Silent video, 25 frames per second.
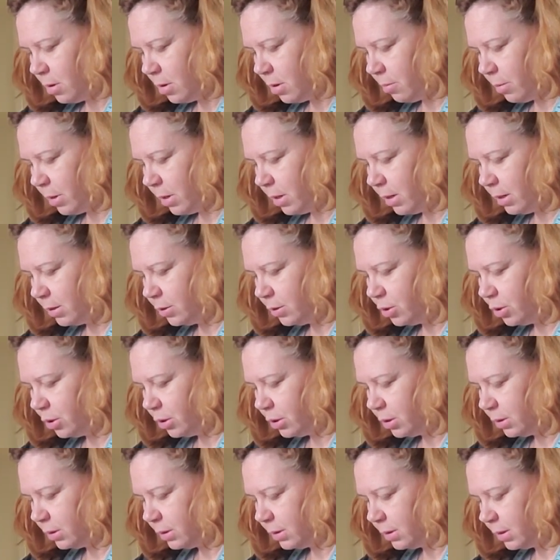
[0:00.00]
I mean, as you
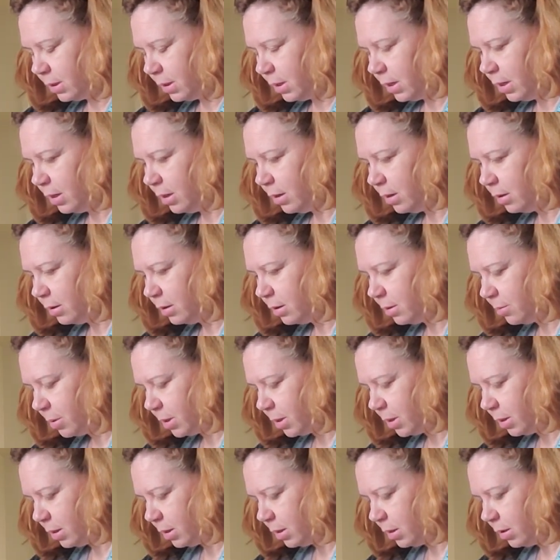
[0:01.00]
can see,
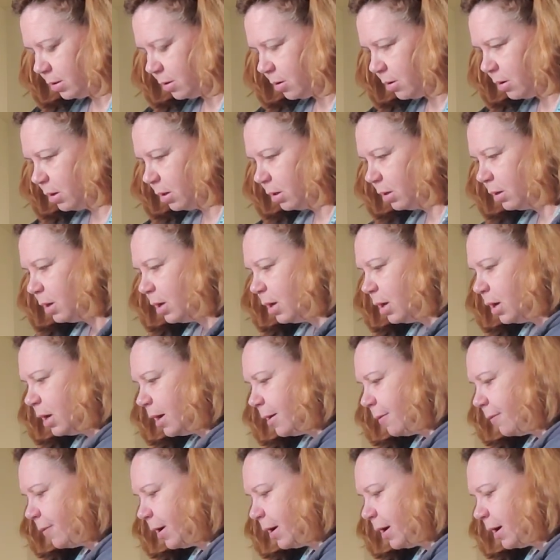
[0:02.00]
depending on
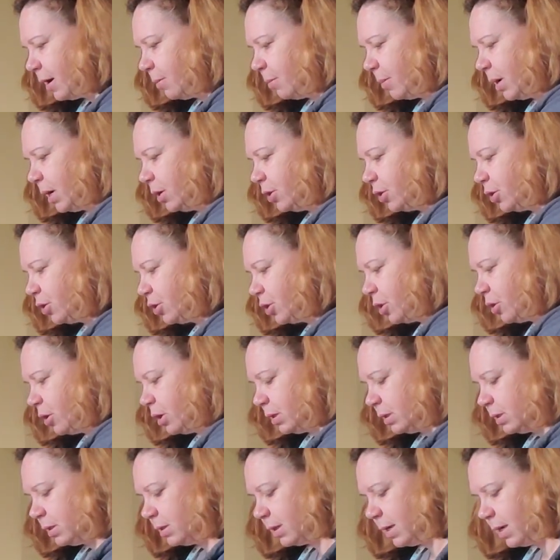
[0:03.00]
if I got to make sure
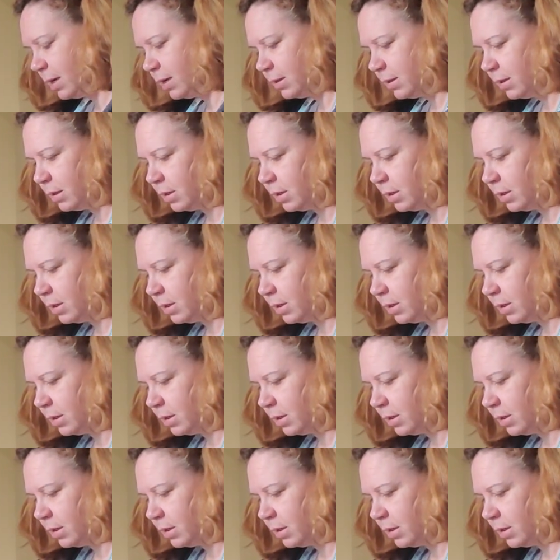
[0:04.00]
it stays